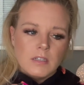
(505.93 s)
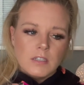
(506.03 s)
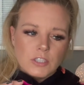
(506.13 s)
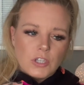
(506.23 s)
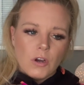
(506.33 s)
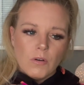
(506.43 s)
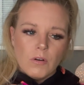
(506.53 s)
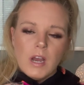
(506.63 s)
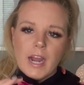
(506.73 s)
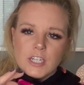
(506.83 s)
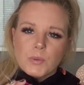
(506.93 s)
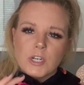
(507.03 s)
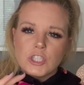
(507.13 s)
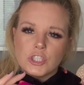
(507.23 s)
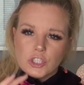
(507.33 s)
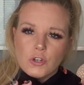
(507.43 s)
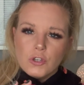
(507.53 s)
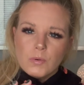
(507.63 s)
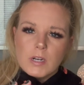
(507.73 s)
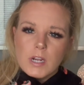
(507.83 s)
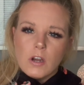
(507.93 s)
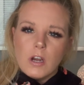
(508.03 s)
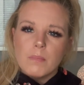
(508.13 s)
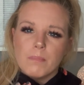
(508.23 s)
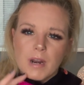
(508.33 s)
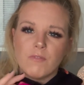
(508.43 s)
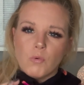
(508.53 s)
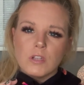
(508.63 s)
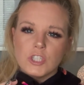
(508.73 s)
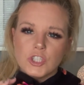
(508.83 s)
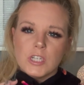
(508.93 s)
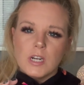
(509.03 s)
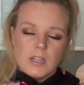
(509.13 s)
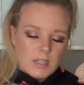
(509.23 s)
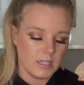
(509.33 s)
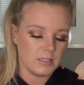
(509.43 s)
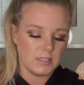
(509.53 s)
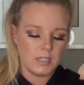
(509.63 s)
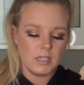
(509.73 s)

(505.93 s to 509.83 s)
So I just wanted to show you what I got, but I've worn the shit out of this.